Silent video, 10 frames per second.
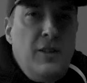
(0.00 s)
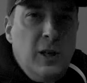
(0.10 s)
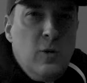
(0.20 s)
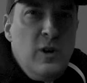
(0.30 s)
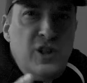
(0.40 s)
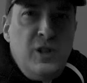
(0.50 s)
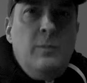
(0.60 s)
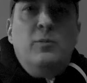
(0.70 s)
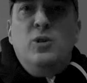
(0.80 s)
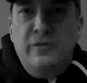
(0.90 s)
the
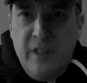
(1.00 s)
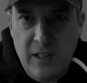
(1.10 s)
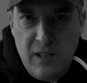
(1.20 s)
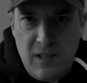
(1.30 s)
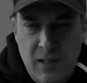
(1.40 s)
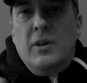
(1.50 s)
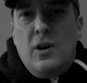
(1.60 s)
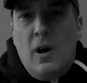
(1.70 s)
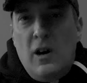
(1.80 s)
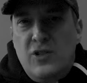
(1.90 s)
original movies,
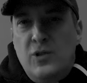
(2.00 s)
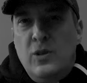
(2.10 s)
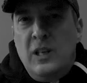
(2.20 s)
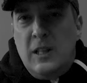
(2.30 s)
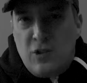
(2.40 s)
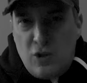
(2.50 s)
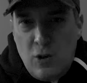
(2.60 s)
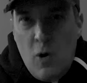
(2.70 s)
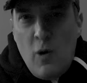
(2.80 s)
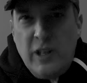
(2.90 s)
because you need a
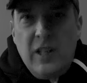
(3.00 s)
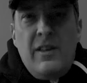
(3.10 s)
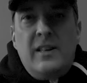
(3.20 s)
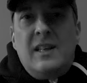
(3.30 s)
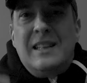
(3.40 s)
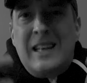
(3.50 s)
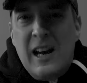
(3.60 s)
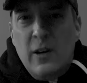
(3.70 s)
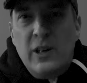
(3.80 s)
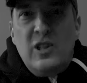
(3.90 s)
story that can
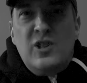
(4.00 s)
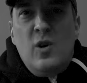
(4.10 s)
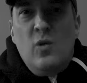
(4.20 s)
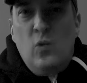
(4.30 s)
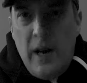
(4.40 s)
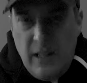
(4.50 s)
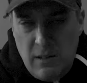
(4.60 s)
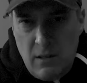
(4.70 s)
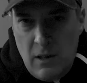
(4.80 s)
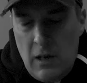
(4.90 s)
carry its own
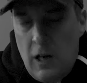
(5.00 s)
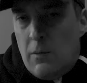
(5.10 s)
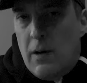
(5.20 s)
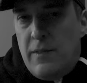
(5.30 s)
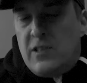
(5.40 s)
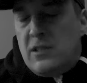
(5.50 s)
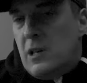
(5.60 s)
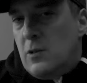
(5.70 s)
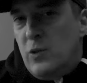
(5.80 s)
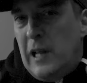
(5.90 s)
weight. But this is
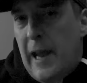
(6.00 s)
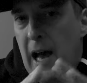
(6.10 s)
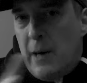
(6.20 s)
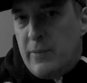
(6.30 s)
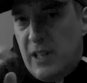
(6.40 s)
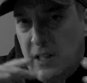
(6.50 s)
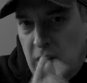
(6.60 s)
not really happening